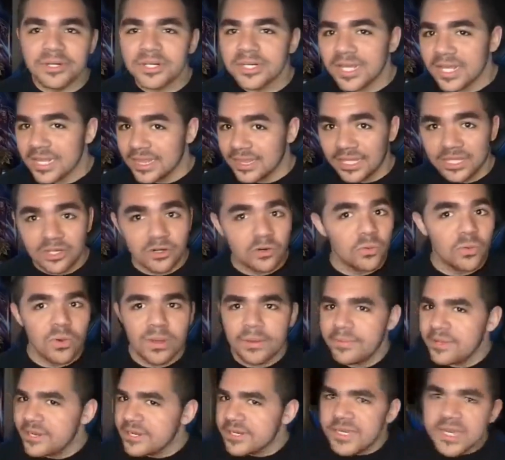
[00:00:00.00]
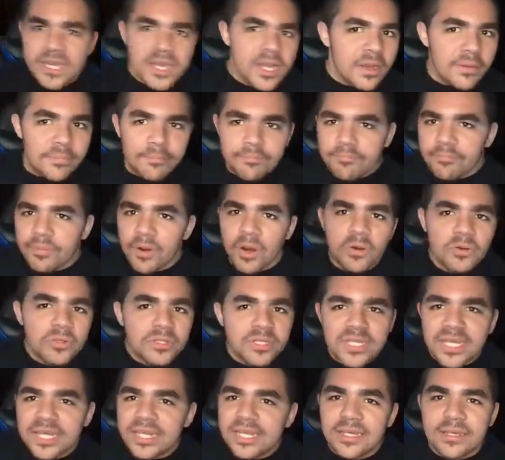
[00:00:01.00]
Bird and Little Women
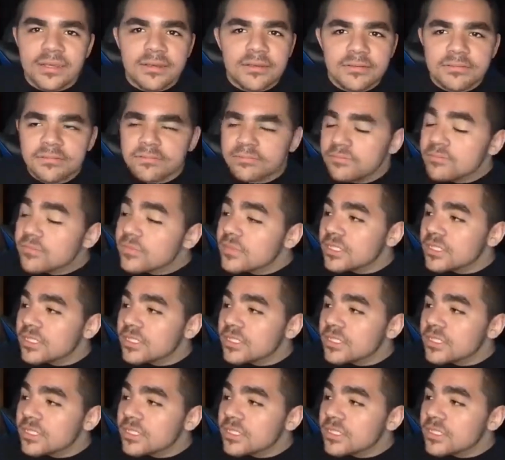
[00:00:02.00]
both getting